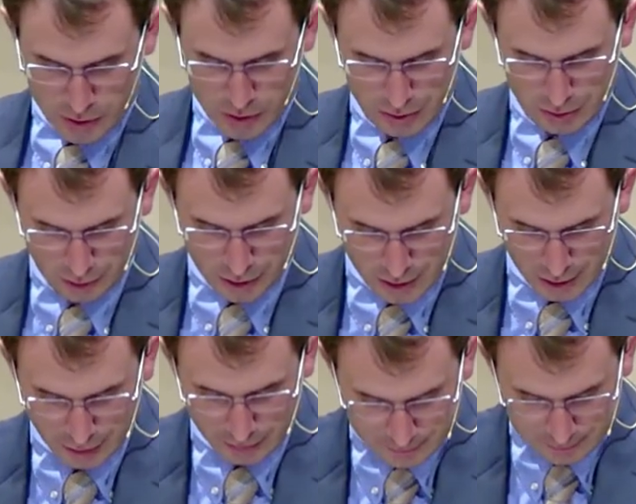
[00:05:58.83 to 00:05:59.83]
verse
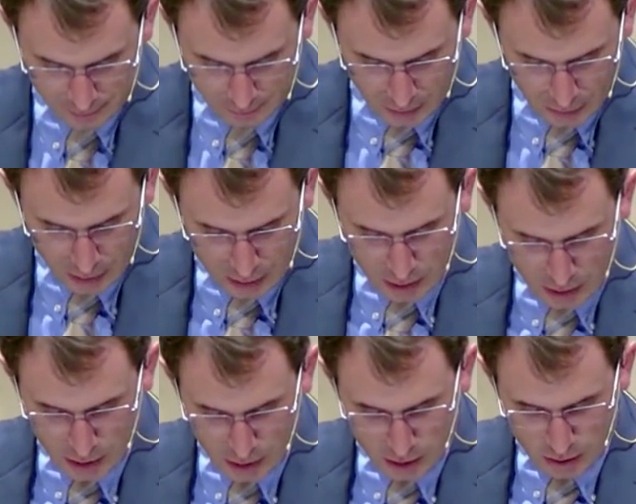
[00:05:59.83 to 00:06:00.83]
13.
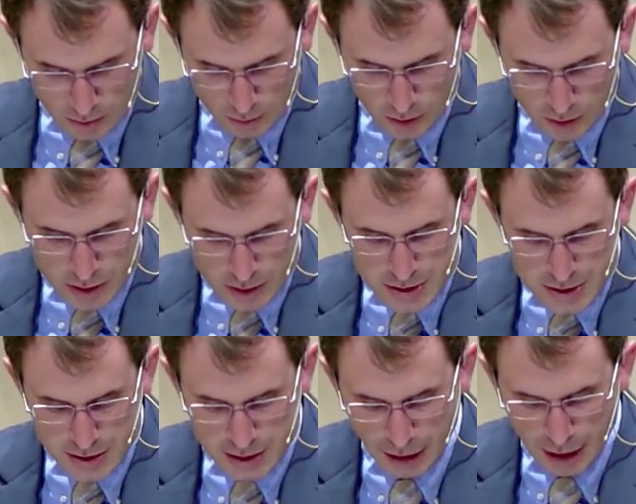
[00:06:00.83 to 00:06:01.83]
When
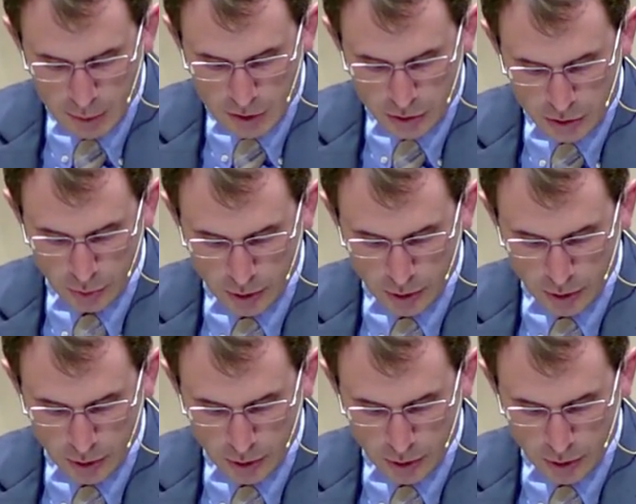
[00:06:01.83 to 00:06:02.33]
Jesus came into the